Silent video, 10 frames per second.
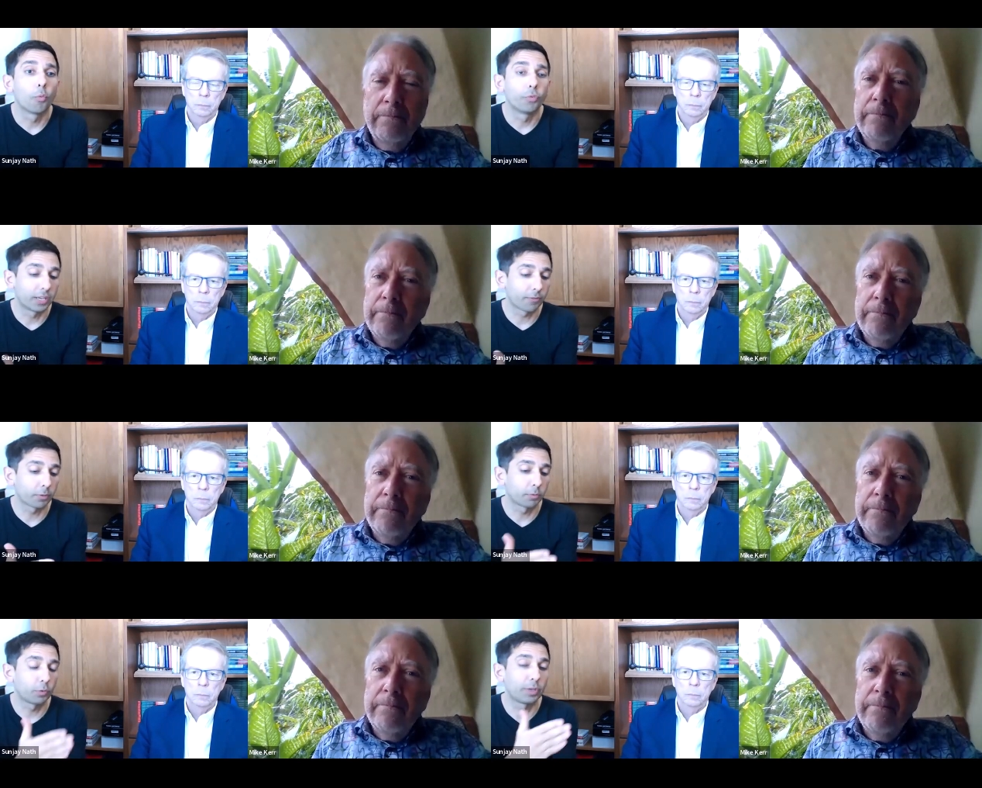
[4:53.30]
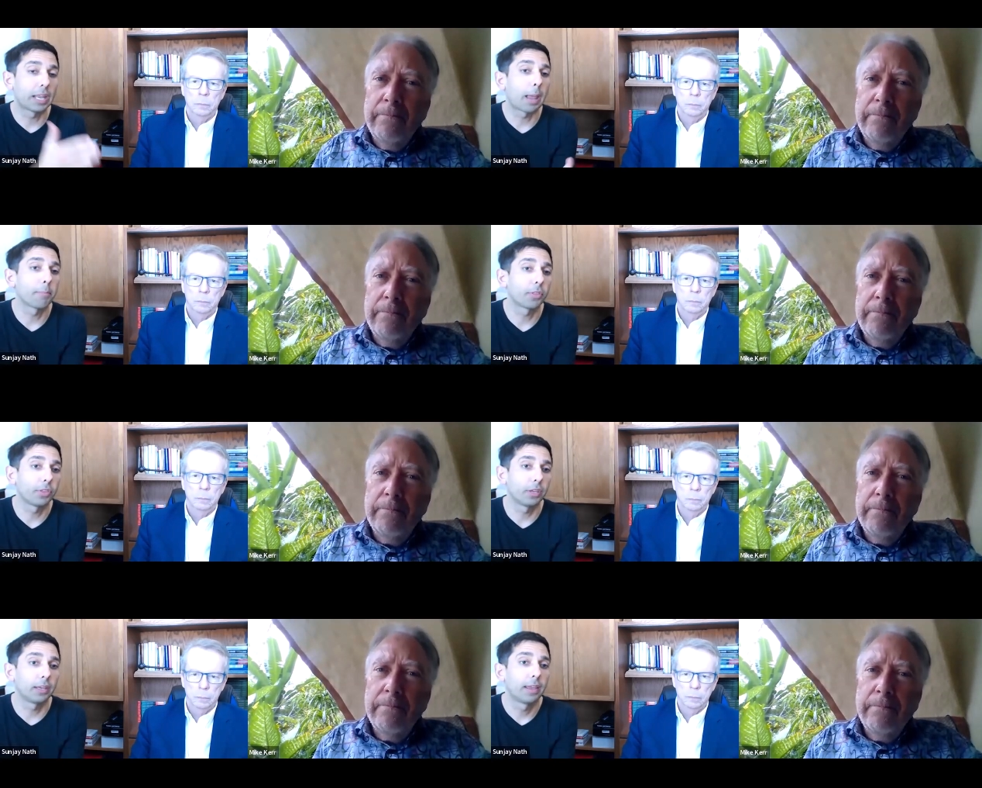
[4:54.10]
Speaker 1: the difference between
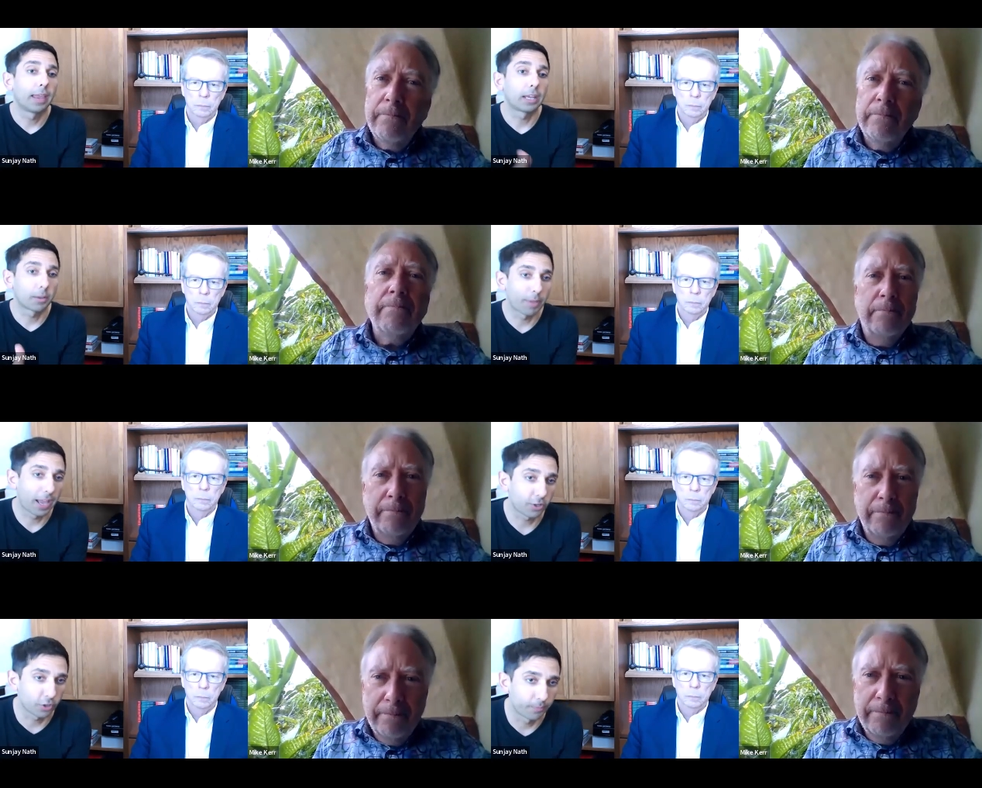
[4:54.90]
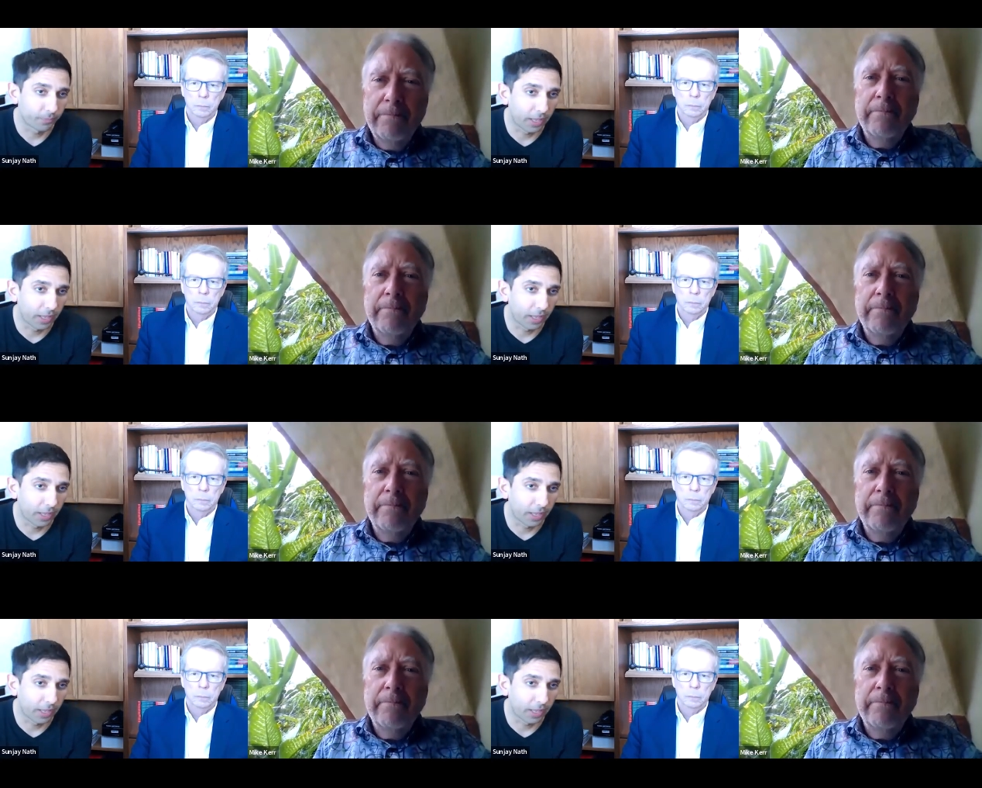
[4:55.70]
empathy and compassion.